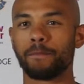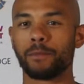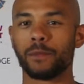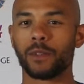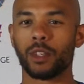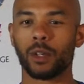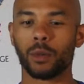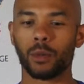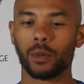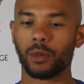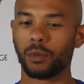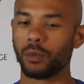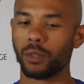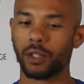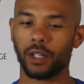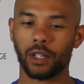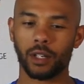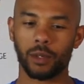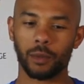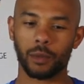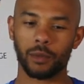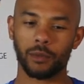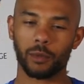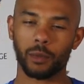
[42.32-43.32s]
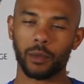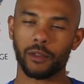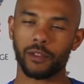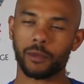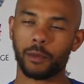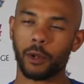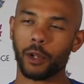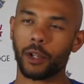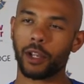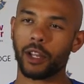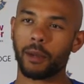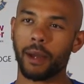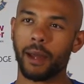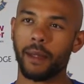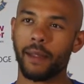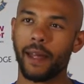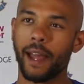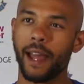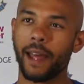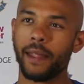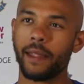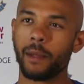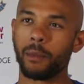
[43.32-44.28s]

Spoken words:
So you know, we've spoken about that.